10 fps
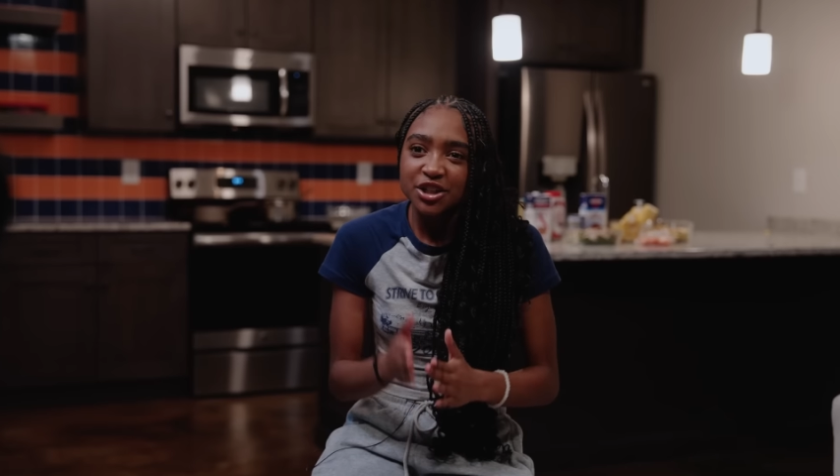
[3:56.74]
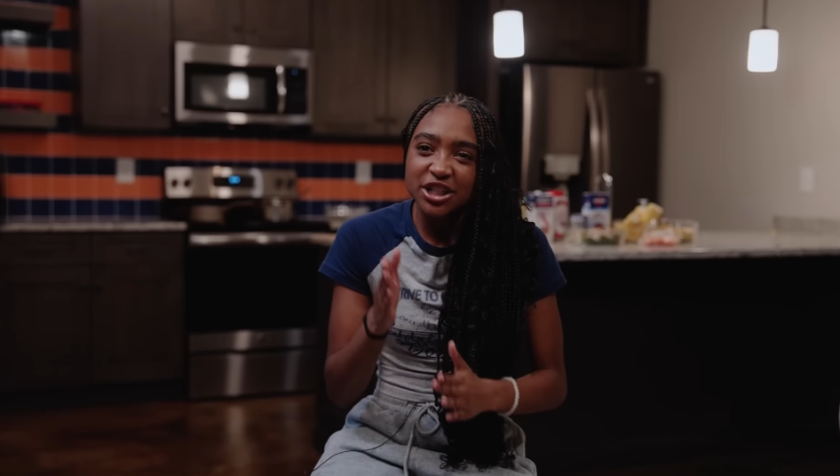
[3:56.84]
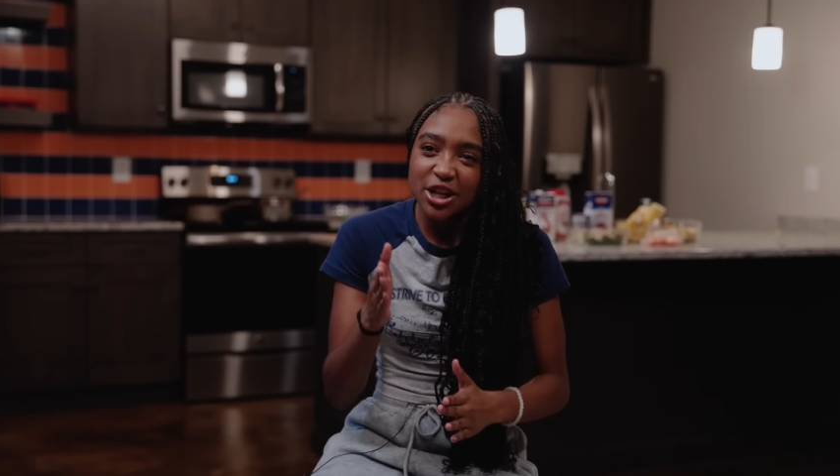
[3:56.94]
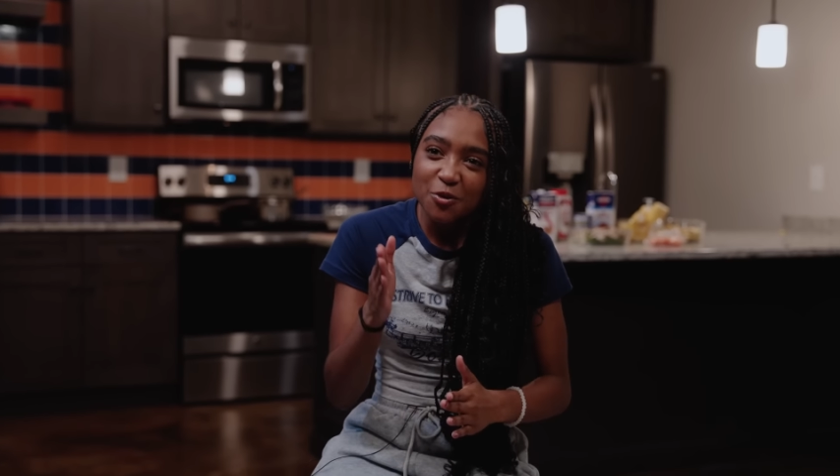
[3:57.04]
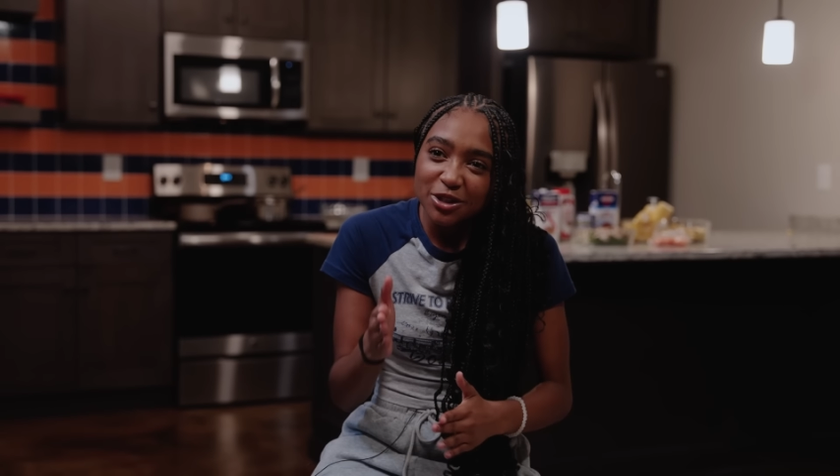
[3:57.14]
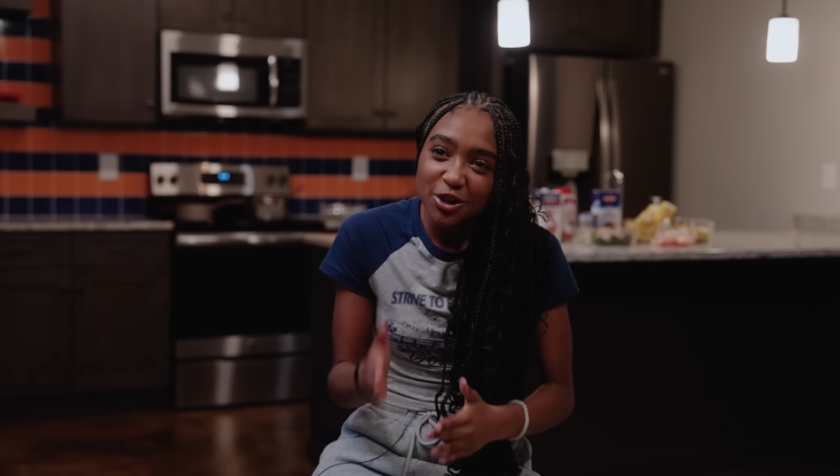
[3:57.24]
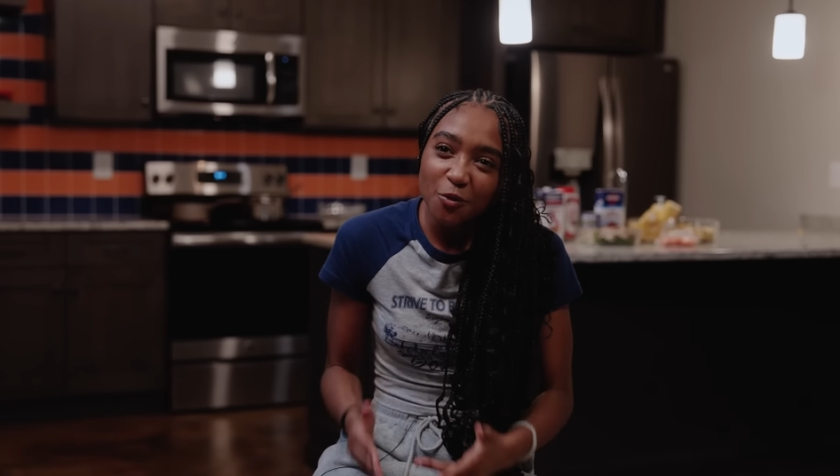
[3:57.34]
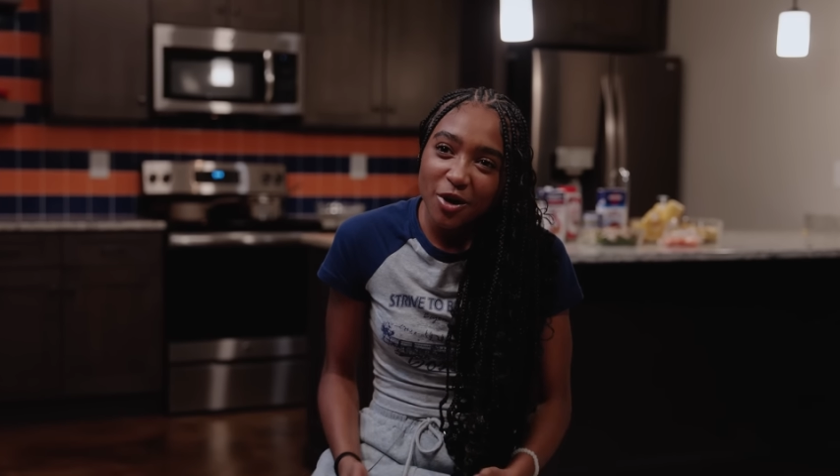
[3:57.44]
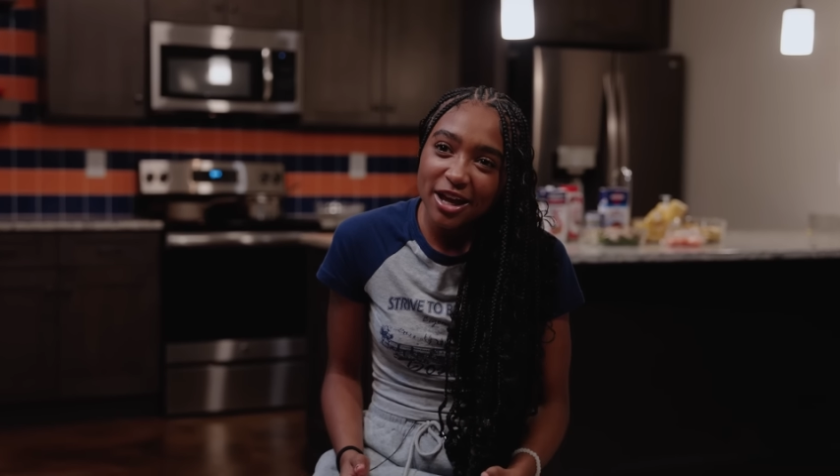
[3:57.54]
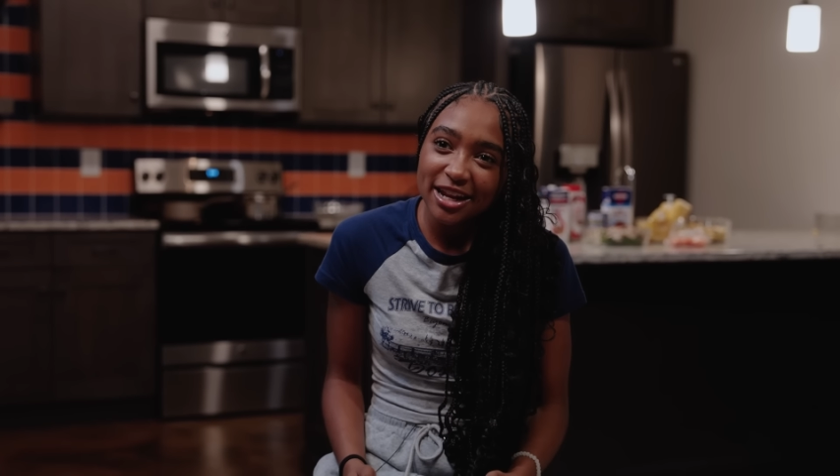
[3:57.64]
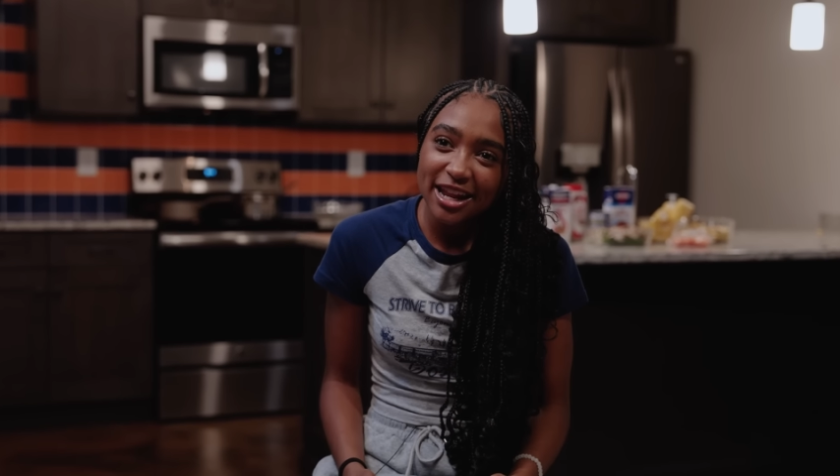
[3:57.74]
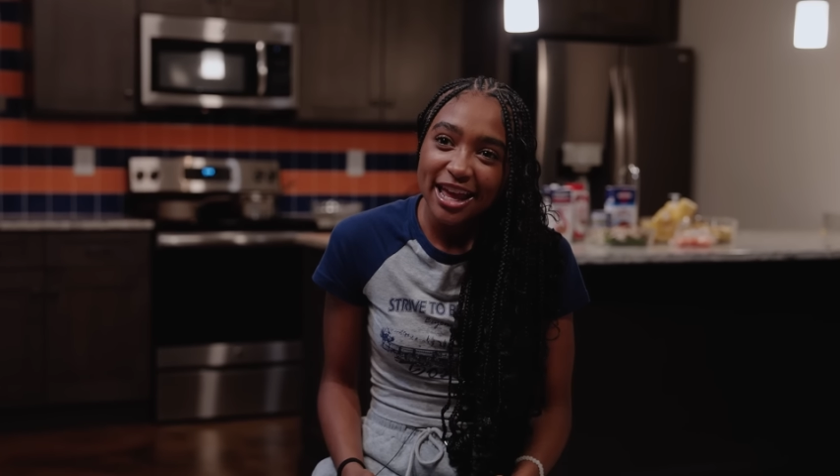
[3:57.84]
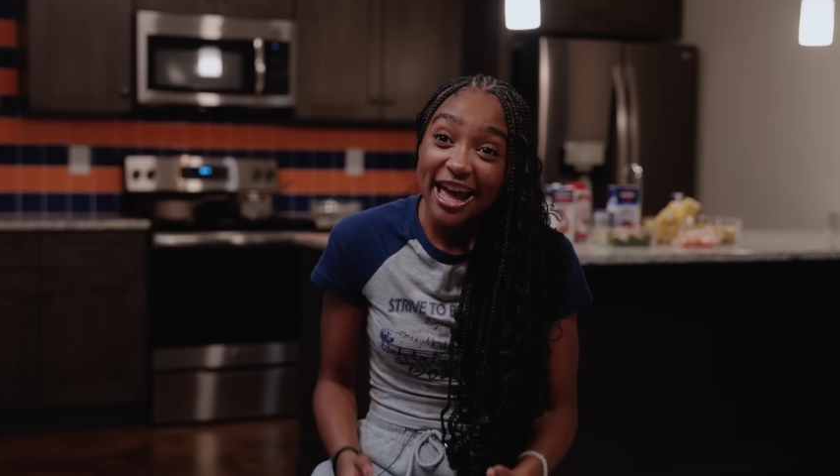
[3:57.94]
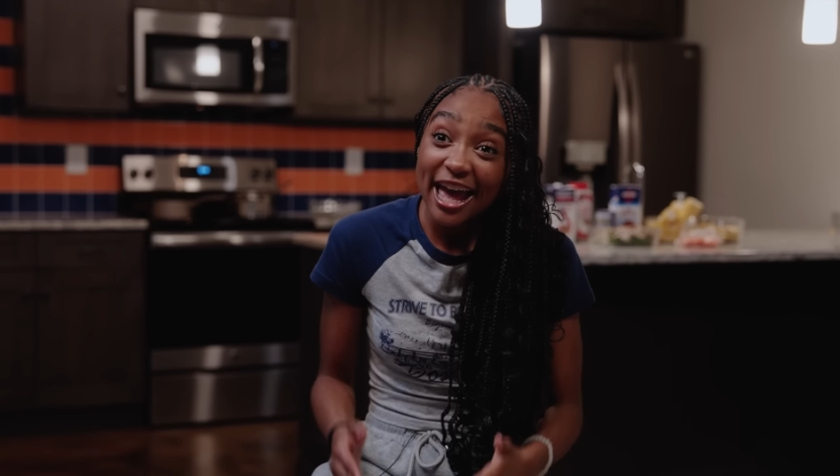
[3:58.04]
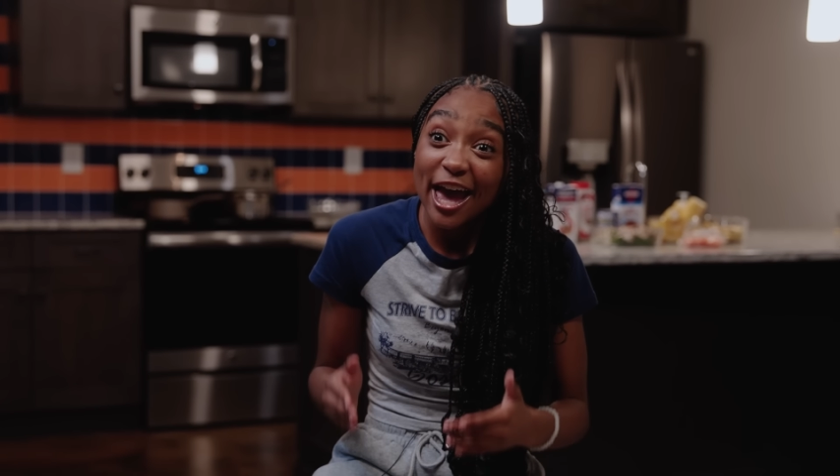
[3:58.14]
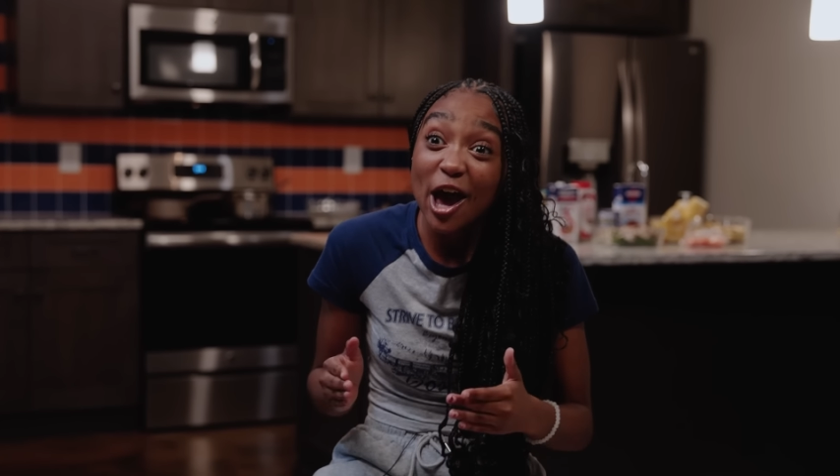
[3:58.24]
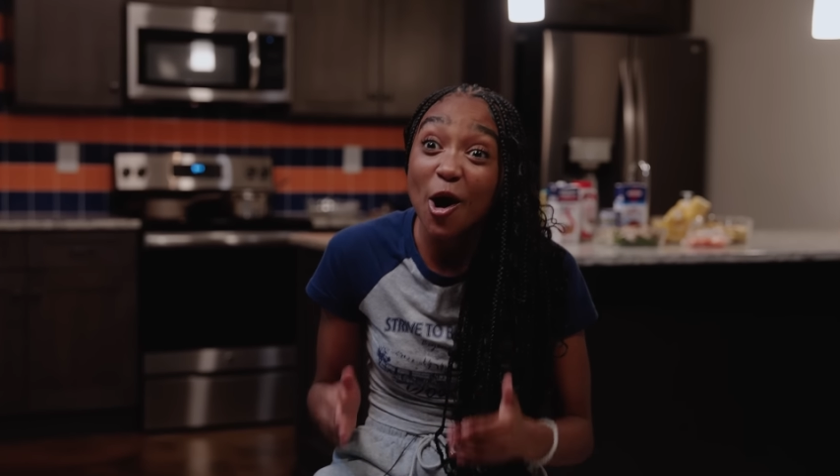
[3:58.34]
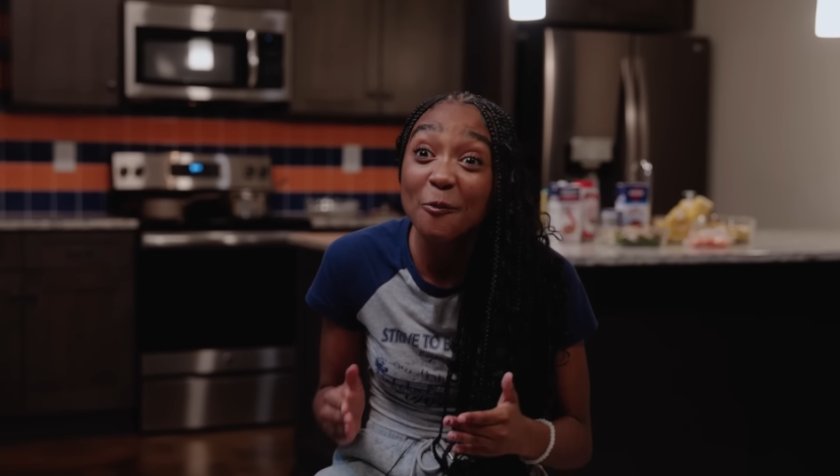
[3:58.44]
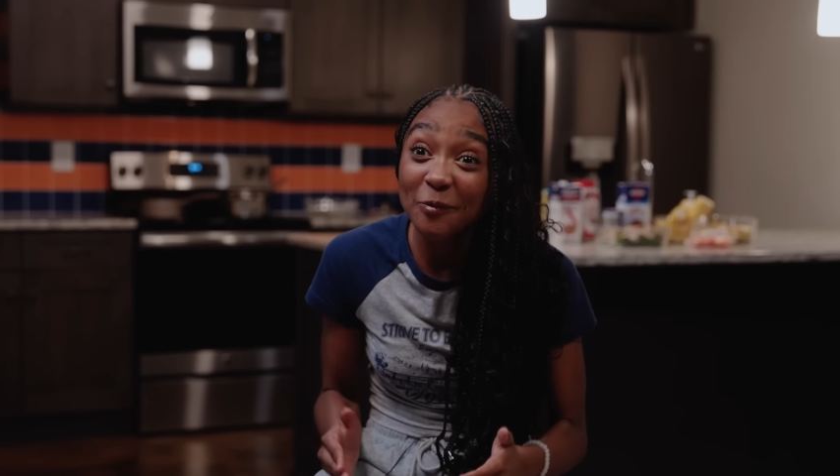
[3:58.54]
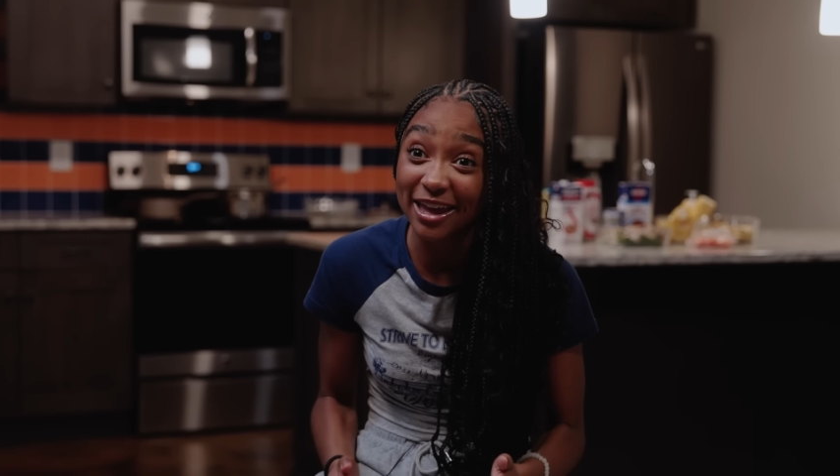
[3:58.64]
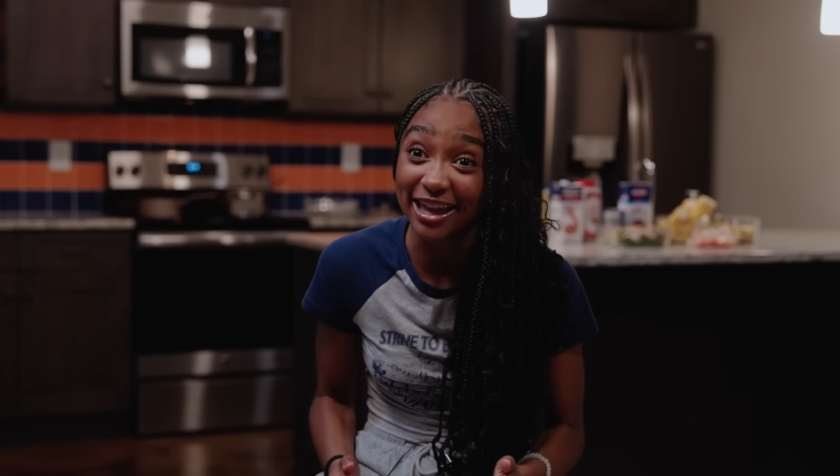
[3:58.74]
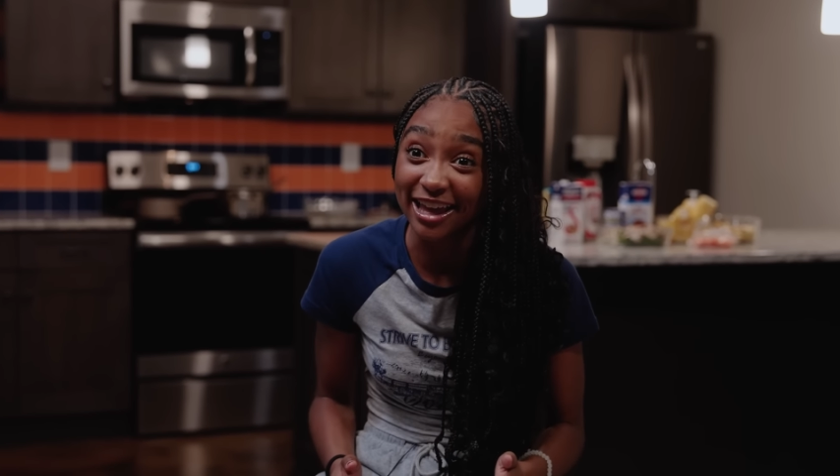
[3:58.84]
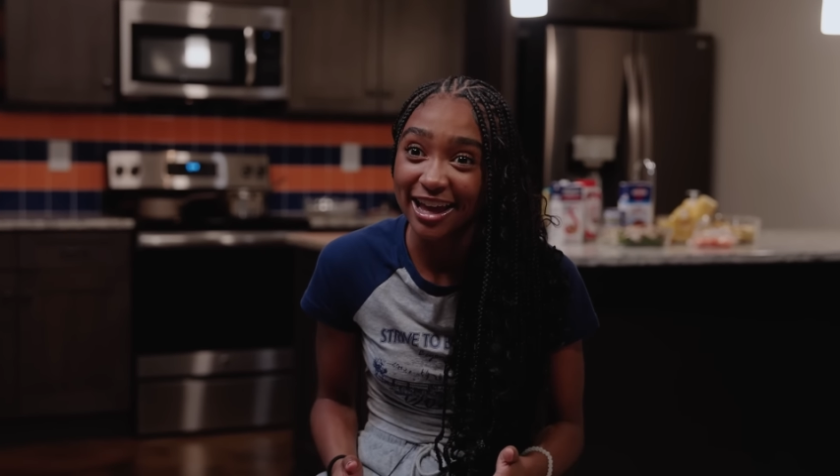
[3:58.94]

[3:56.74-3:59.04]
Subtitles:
She was the one helping.